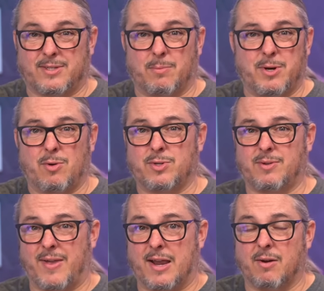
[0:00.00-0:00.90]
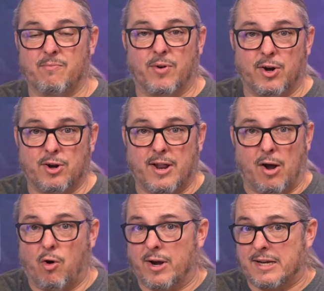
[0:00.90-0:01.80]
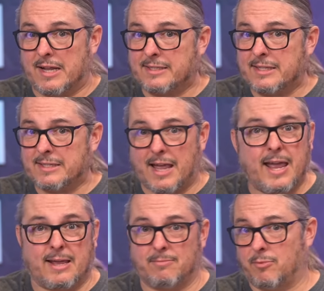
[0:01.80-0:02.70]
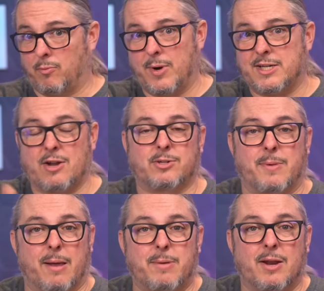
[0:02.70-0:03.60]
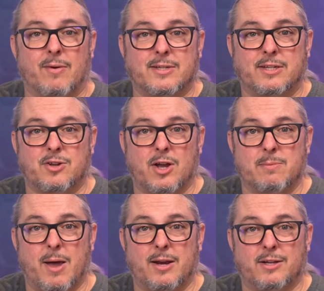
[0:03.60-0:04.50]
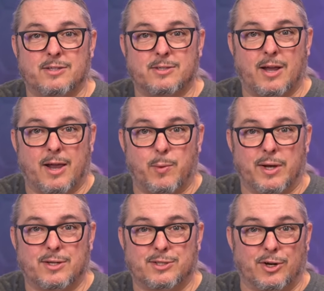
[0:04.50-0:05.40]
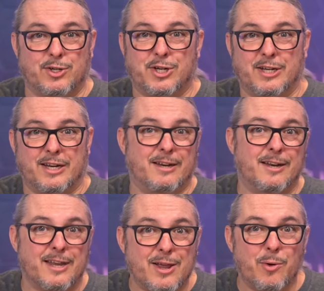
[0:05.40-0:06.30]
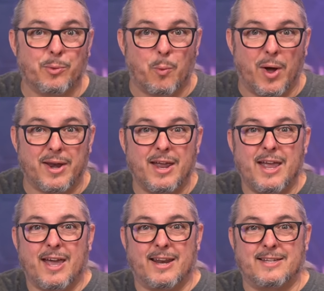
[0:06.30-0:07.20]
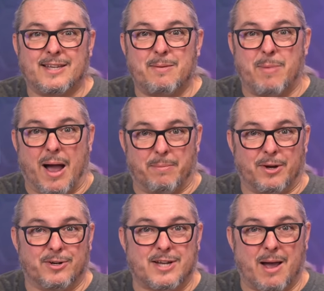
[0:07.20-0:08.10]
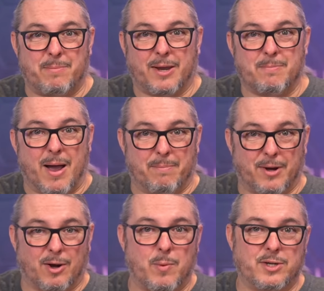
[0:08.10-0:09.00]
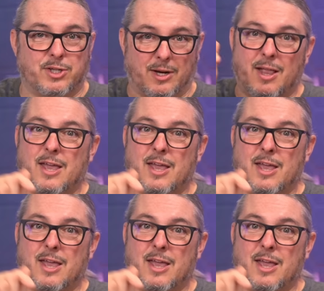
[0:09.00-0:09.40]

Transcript: If someone knows of a converter that already does this, hey, reach out to me. I'd be interested in talking about it, because a quick search didn't yield one, and it's a popular topic and popular question.